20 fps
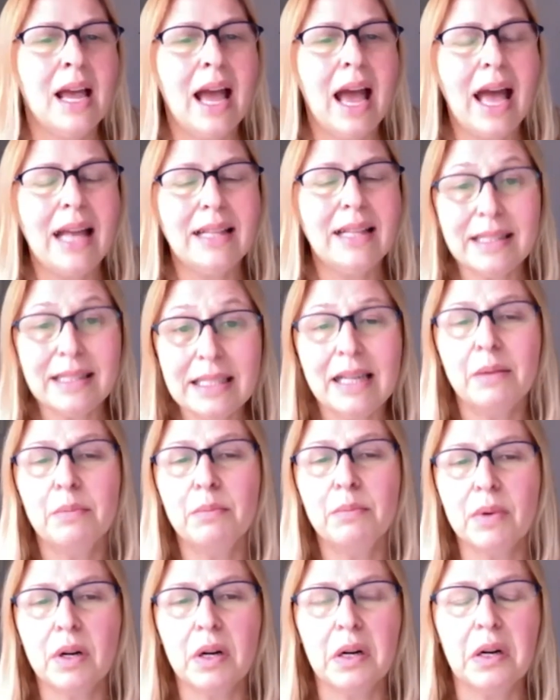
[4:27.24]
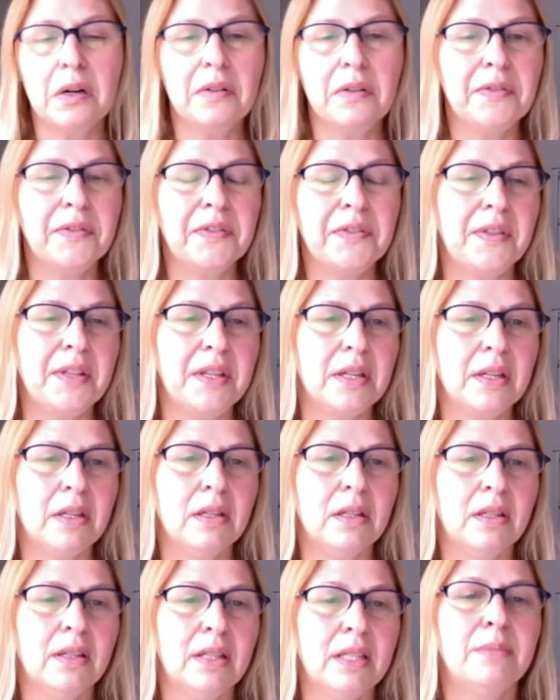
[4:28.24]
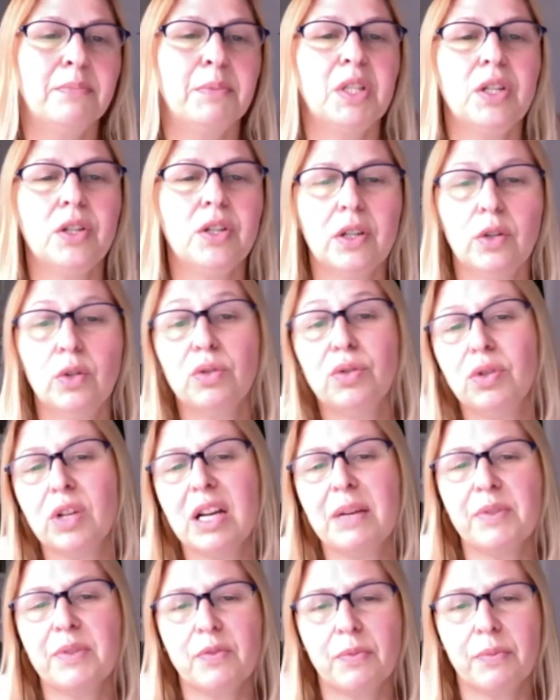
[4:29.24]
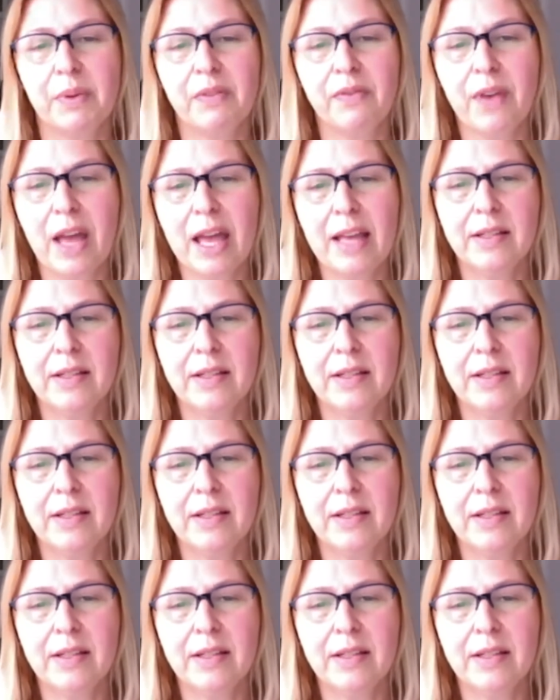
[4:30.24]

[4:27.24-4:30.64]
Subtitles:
And some of this material also comes from the